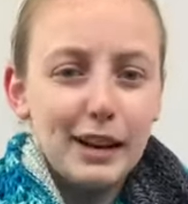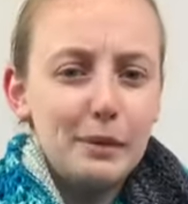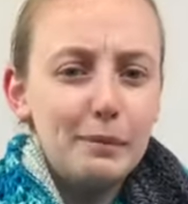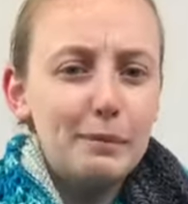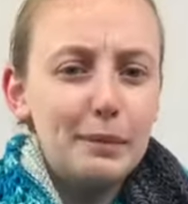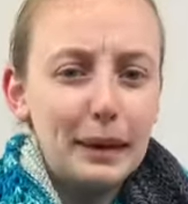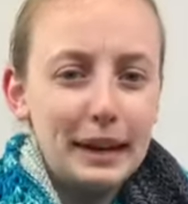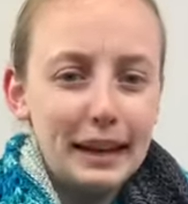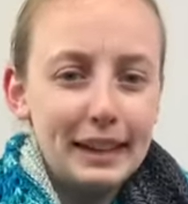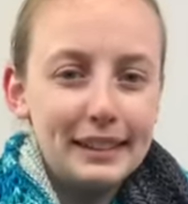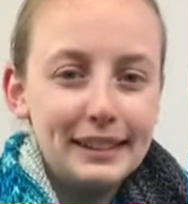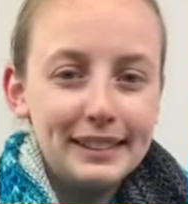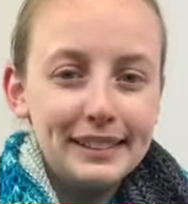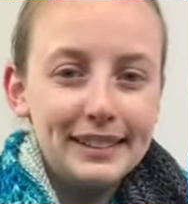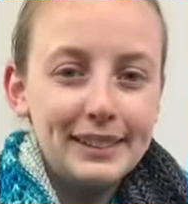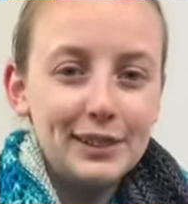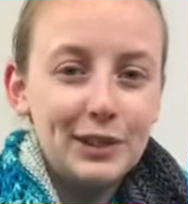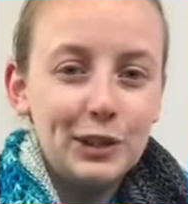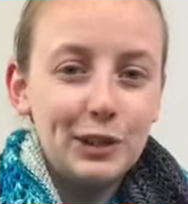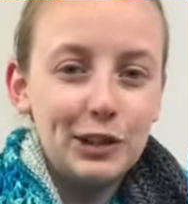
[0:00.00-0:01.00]
but
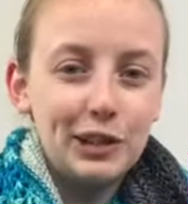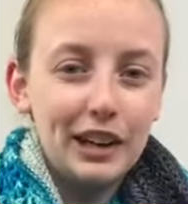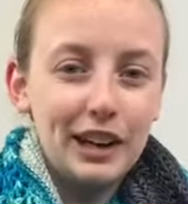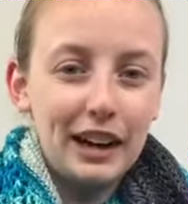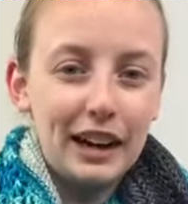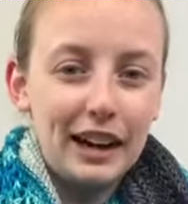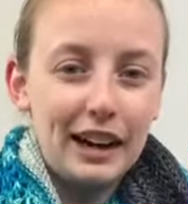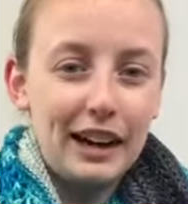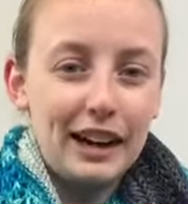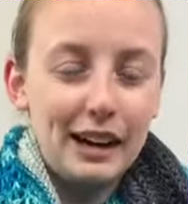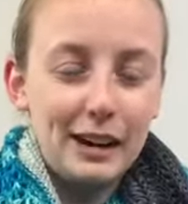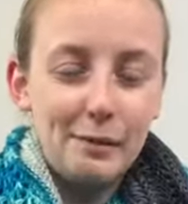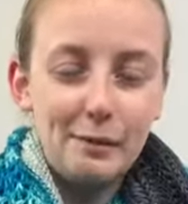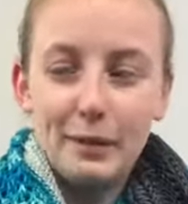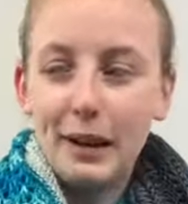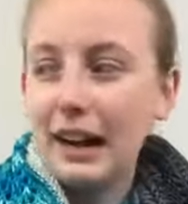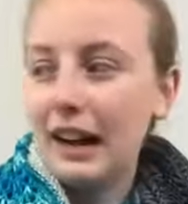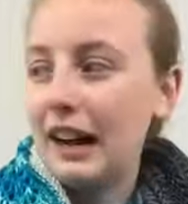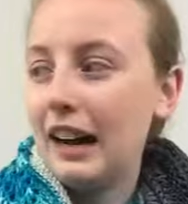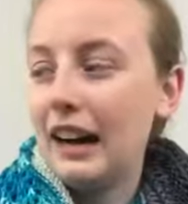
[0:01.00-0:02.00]

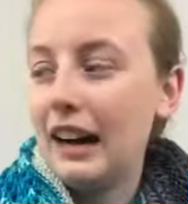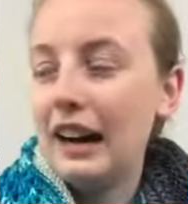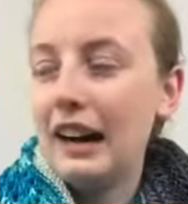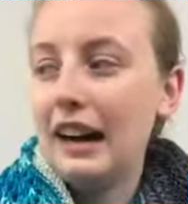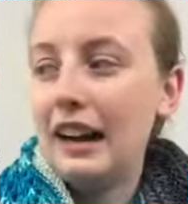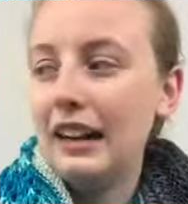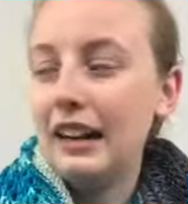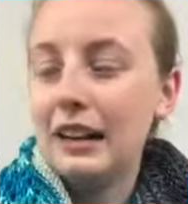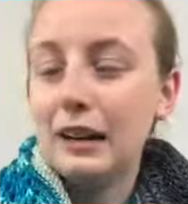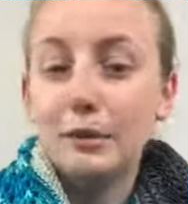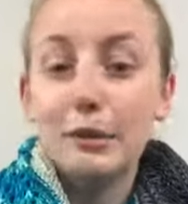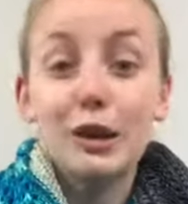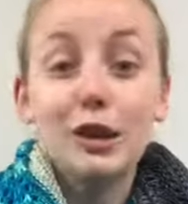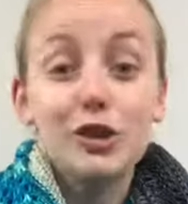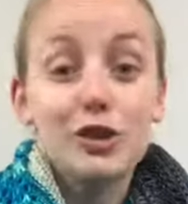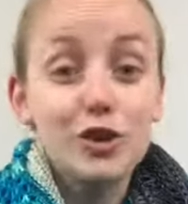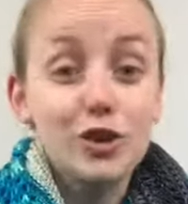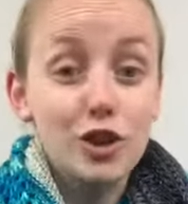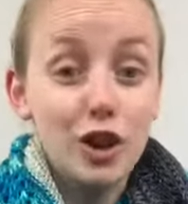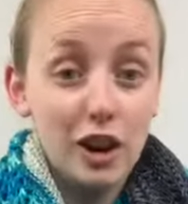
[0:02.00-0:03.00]
I am in
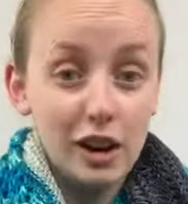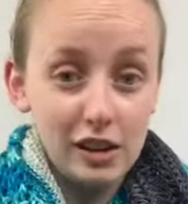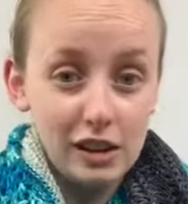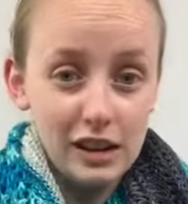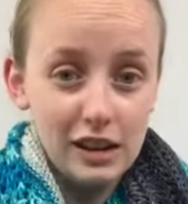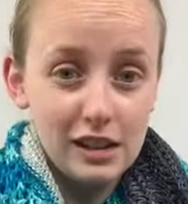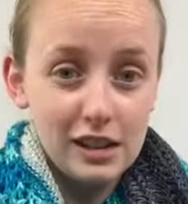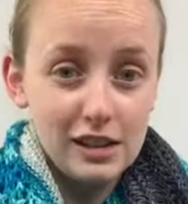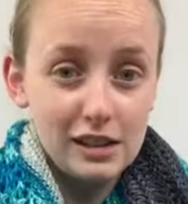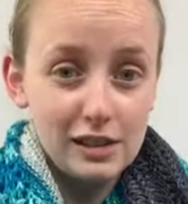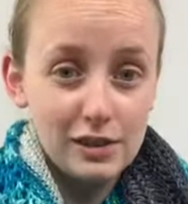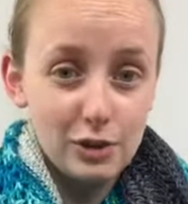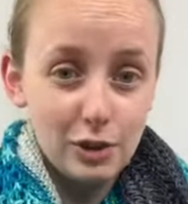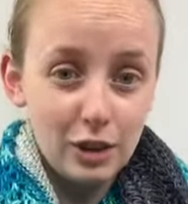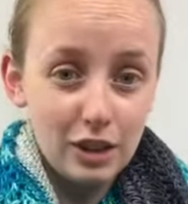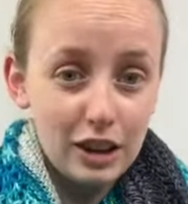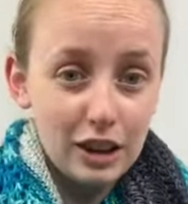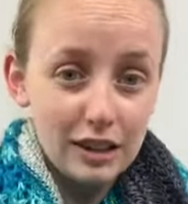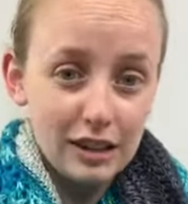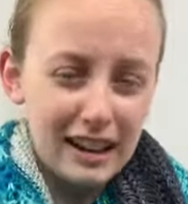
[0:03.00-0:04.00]
Charlotte, North
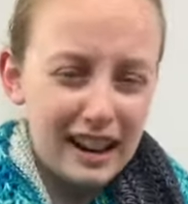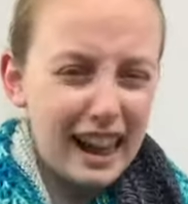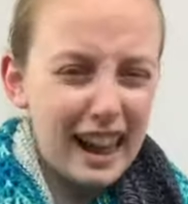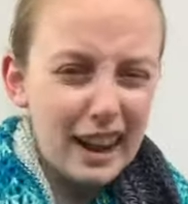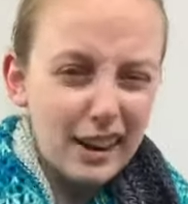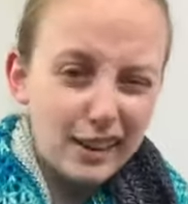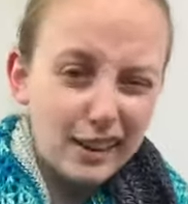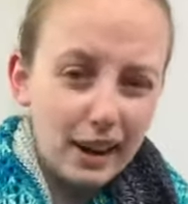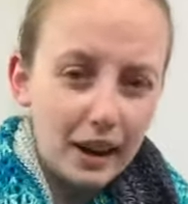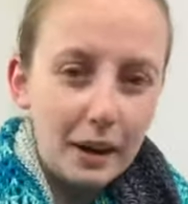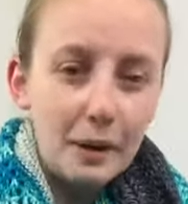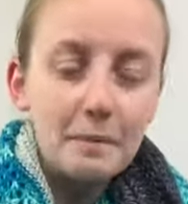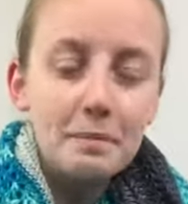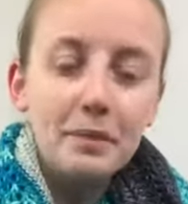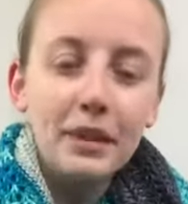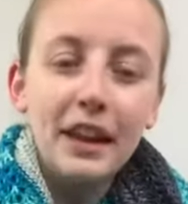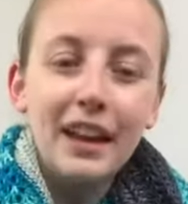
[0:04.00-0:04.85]
Carolina area,